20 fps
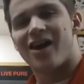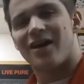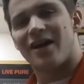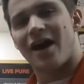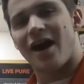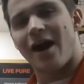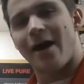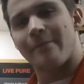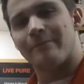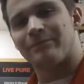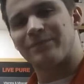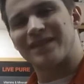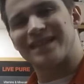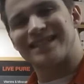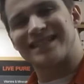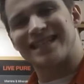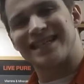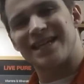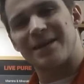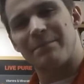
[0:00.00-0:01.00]

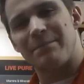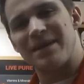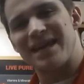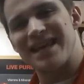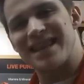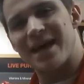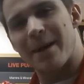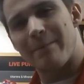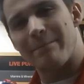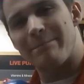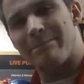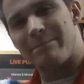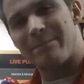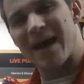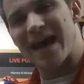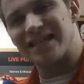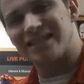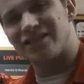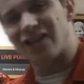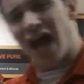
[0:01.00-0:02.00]
It's going to be the
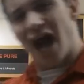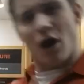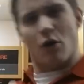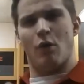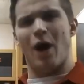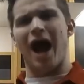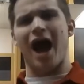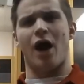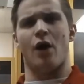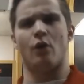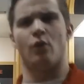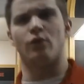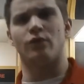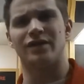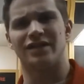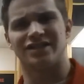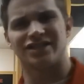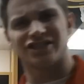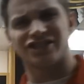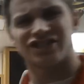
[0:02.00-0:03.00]
best. Oh, whoa,
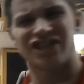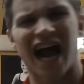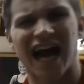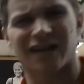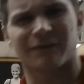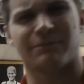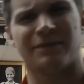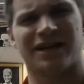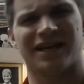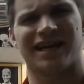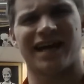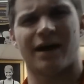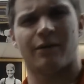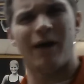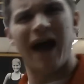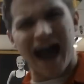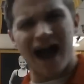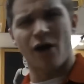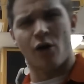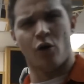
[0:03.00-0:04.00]
it shocked me again.
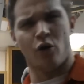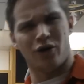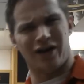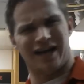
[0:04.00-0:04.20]
Wow,